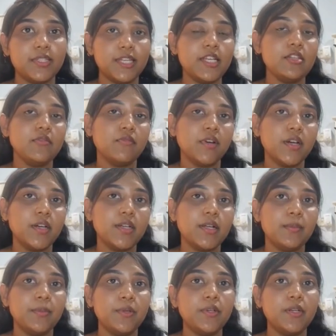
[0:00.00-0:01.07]
/var
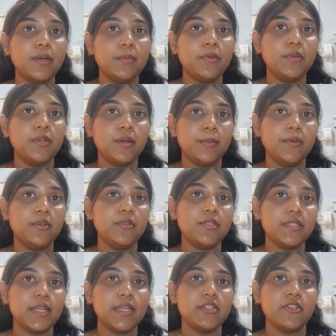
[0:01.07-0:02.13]

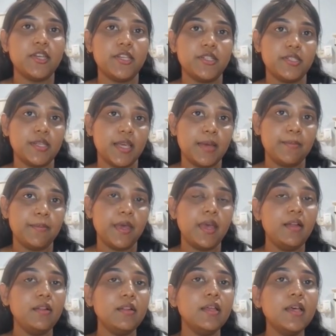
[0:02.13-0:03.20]

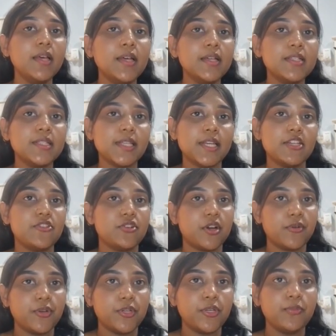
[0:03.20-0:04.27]

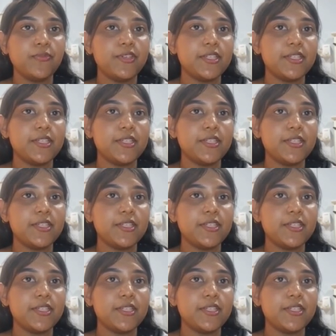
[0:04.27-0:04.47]
www/html/roundcube,